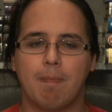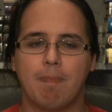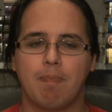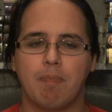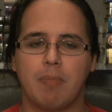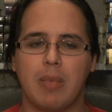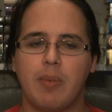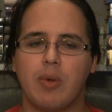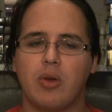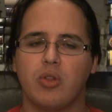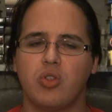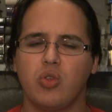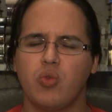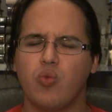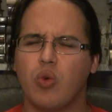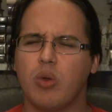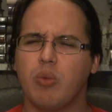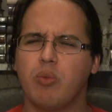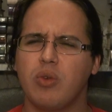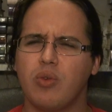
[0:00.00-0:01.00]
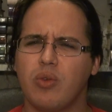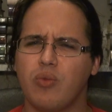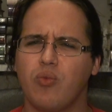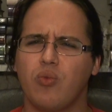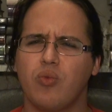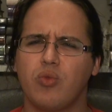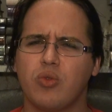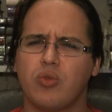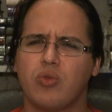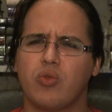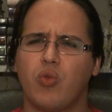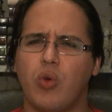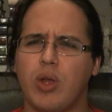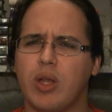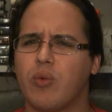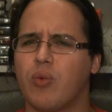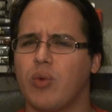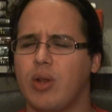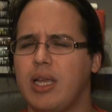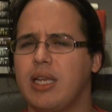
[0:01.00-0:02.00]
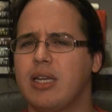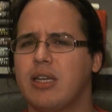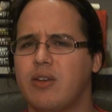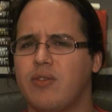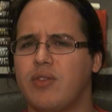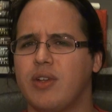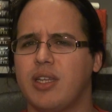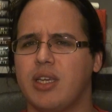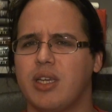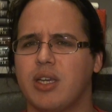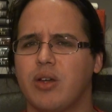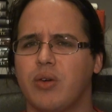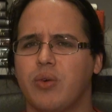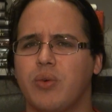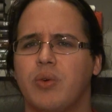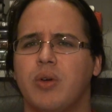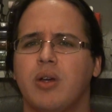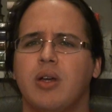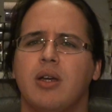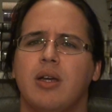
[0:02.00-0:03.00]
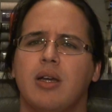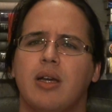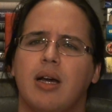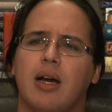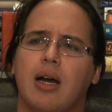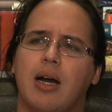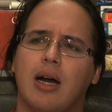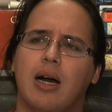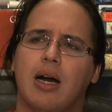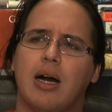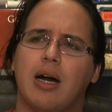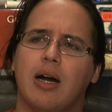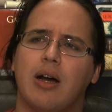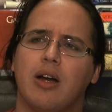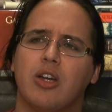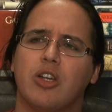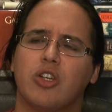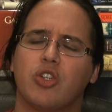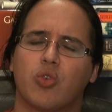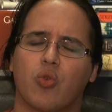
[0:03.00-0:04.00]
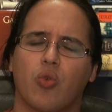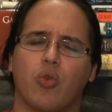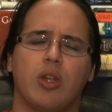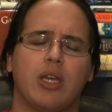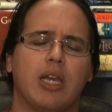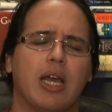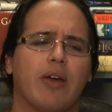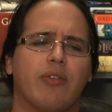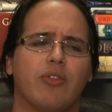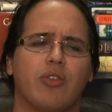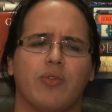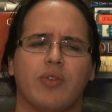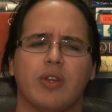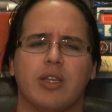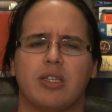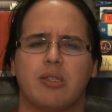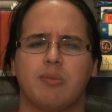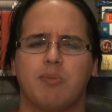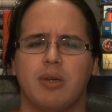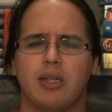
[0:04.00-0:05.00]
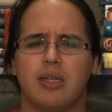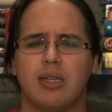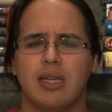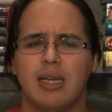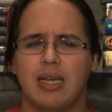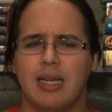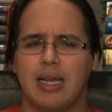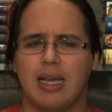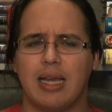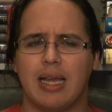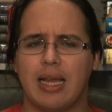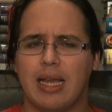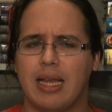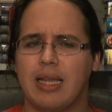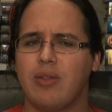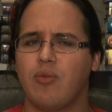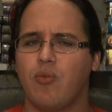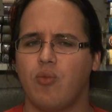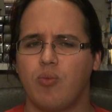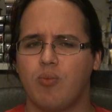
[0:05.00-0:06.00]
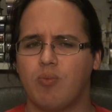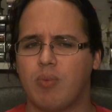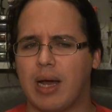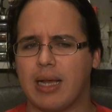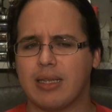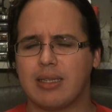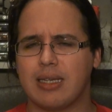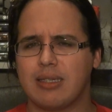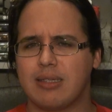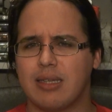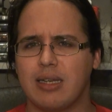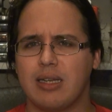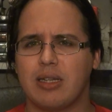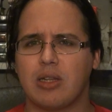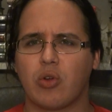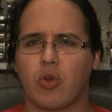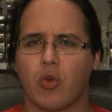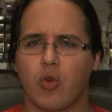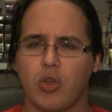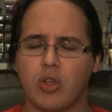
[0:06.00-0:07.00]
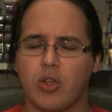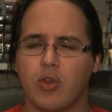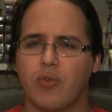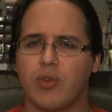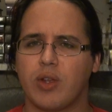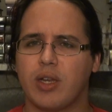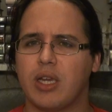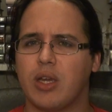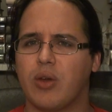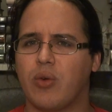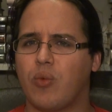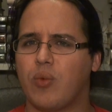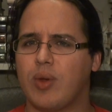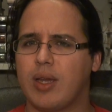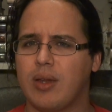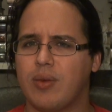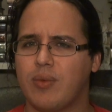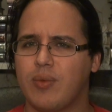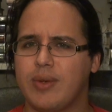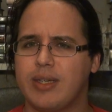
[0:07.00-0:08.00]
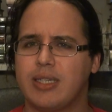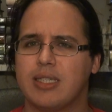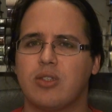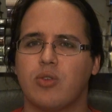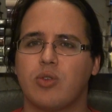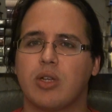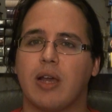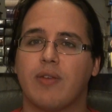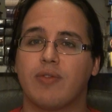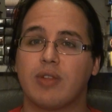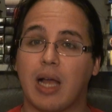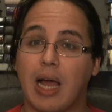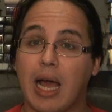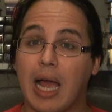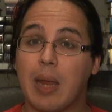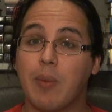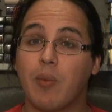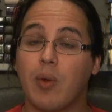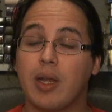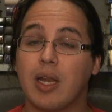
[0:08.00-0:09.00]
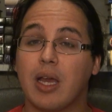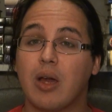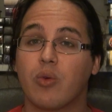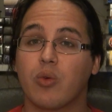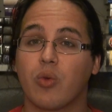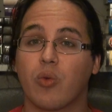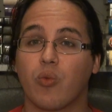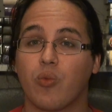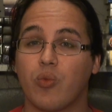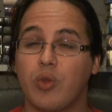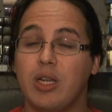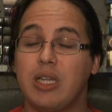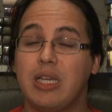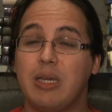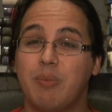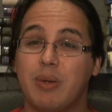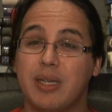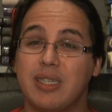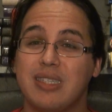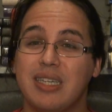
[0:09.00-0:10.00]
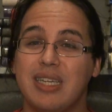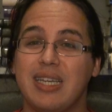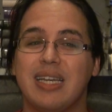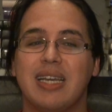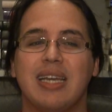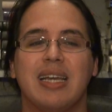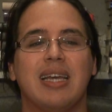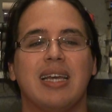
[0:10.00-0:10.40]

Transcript: Maybe I'll do one quick related video shortly after this. But as I said in our earlier video, we just don't have time right now. We're really busy.